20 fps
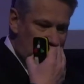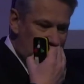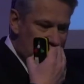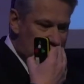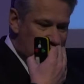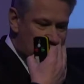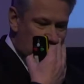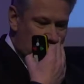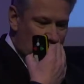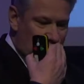
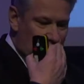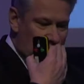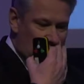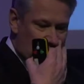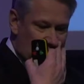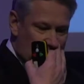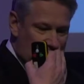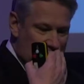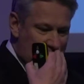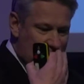So,
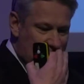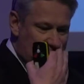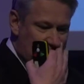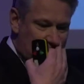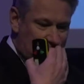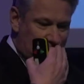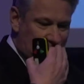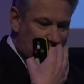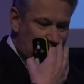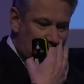
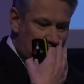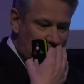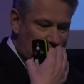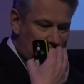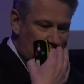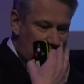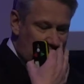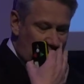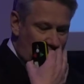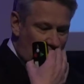
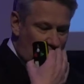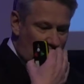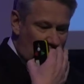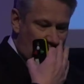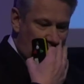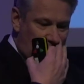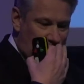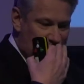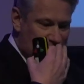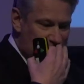we
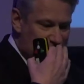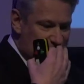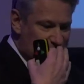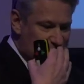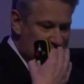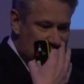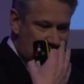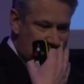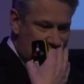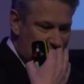are, as I
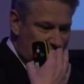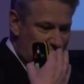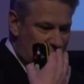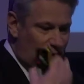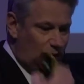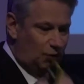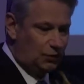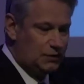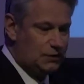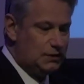said,
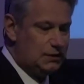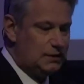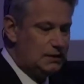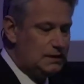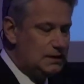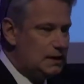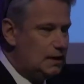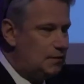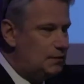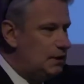not
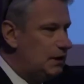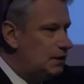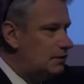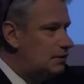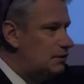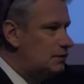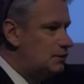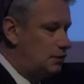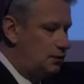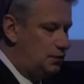
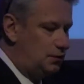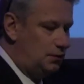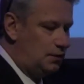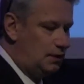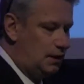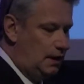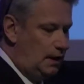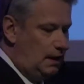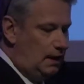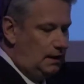subject to
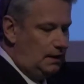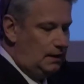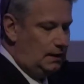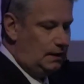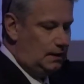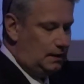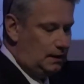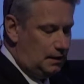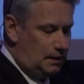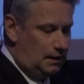
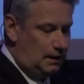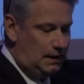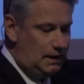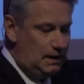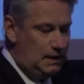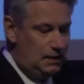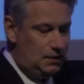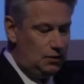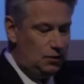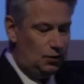
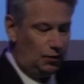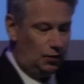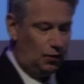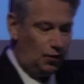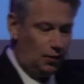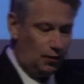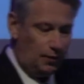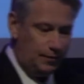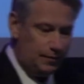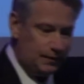EU
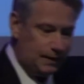law.